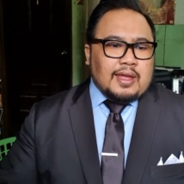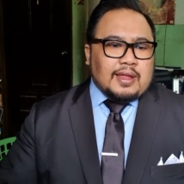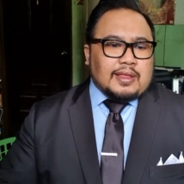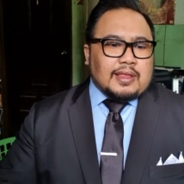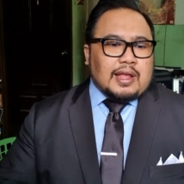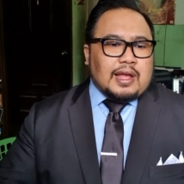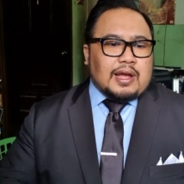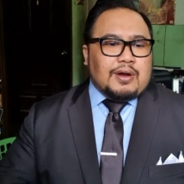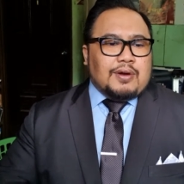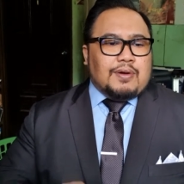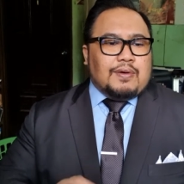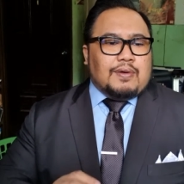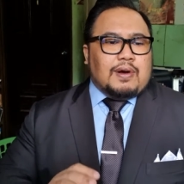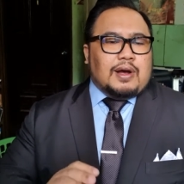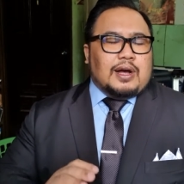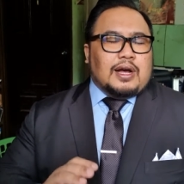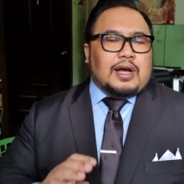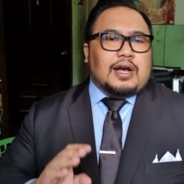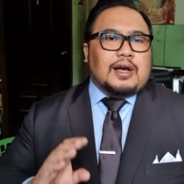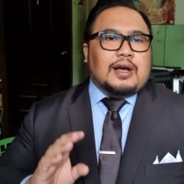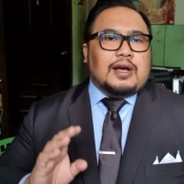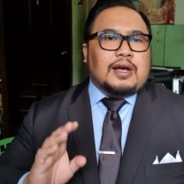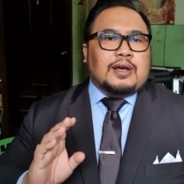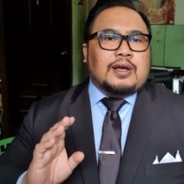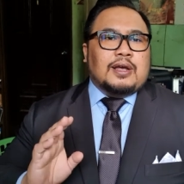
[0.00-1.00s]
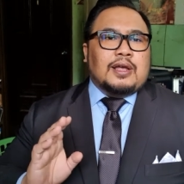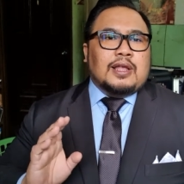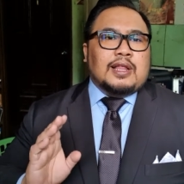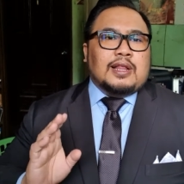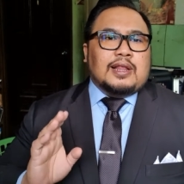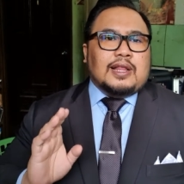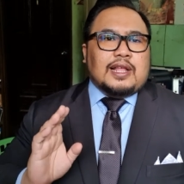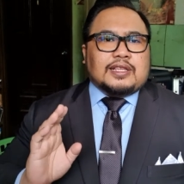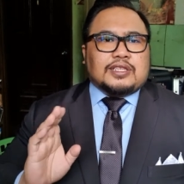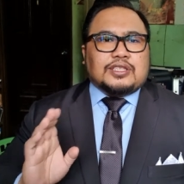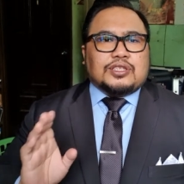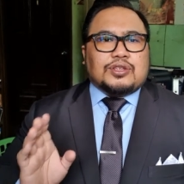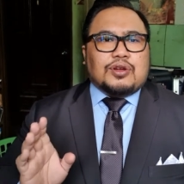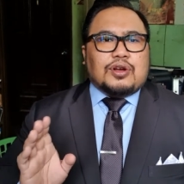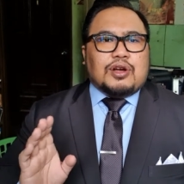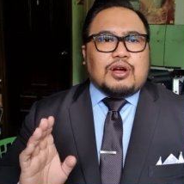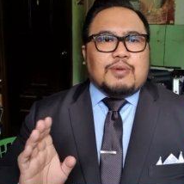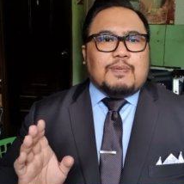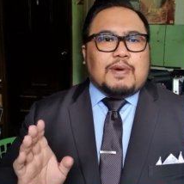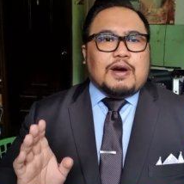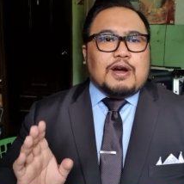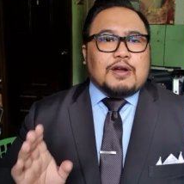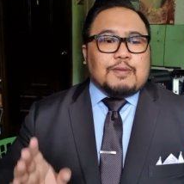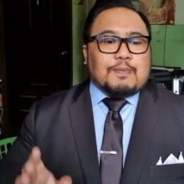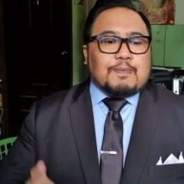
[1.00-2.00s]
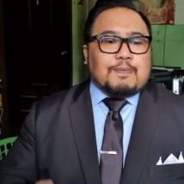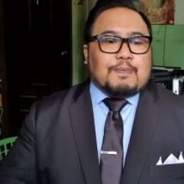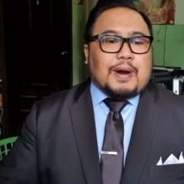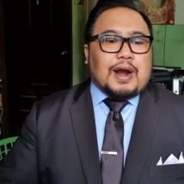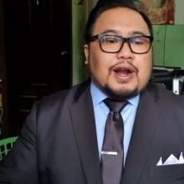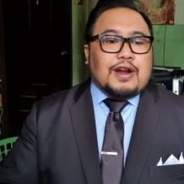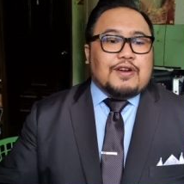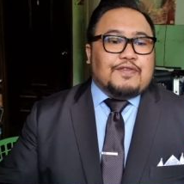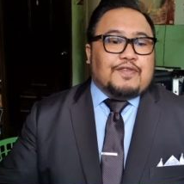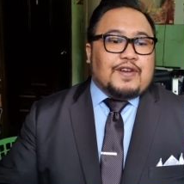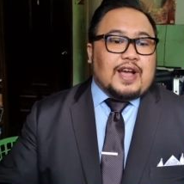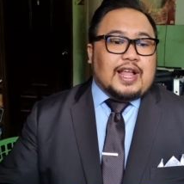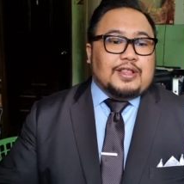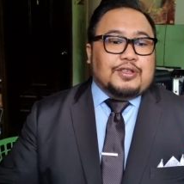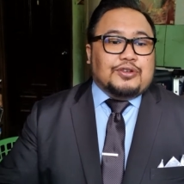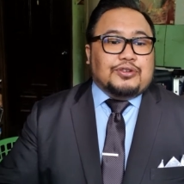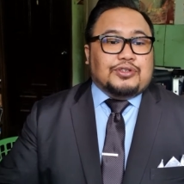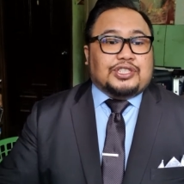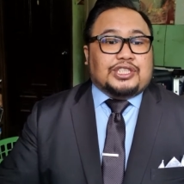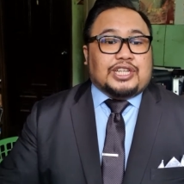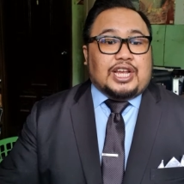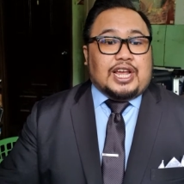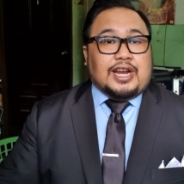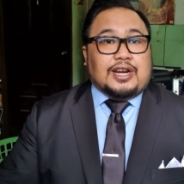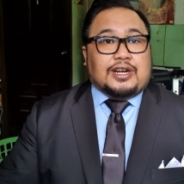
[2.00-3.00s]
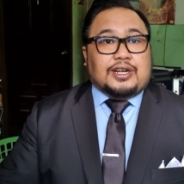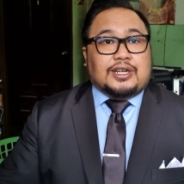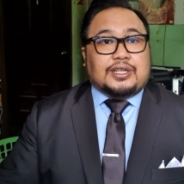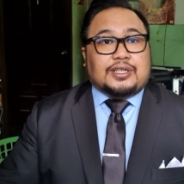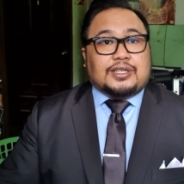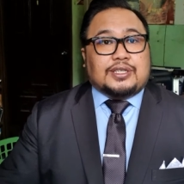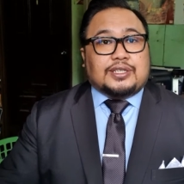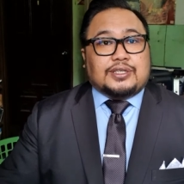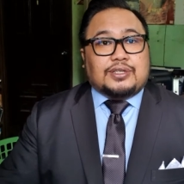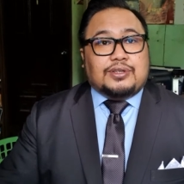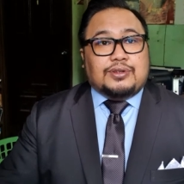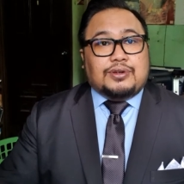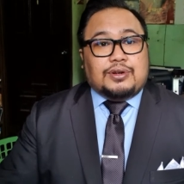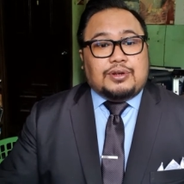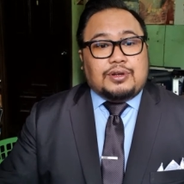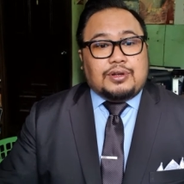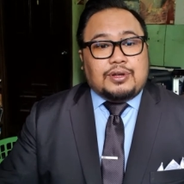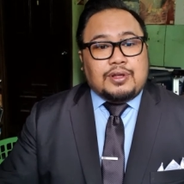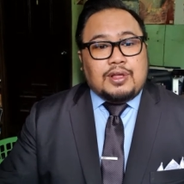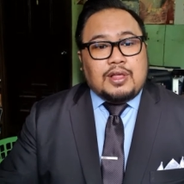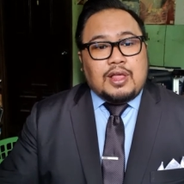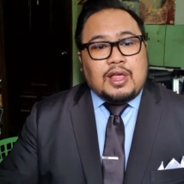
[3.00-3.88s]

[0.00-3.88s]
Now, let's talk about par value shares. No?